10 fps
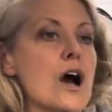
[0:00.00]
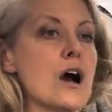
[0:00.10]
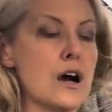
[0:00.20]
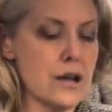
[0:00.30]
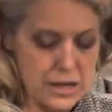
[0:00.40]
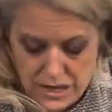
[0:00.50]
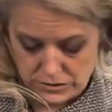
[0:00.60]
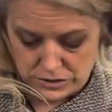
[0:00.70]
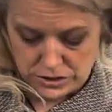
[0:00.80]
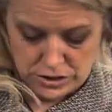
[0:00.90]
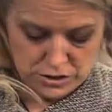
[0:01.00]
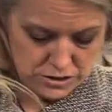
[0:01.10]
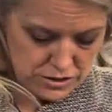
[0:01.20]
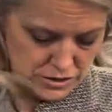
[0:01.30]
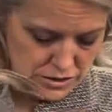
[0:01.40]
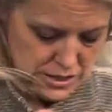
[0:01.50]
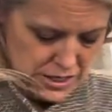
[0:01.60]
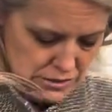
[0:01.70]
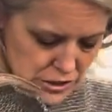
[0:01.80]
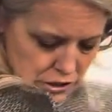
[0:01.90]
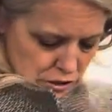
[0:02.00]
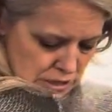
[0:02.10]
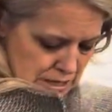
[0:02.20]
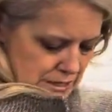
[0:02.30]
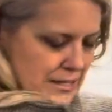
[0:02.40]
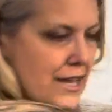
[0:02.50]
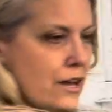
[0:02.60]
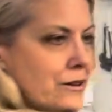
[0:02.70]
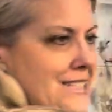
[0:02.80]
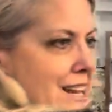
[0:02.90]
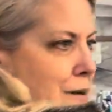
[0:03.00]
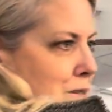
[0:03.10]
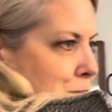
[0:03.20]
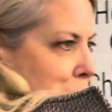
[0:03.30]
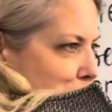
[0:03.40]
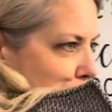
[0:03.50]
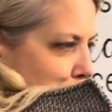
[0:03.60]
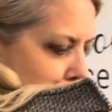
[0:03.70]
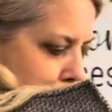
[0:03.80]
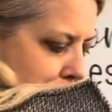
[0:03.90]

uh, houndstooth, uh, houndstooth and see how it snaps? Let me show you.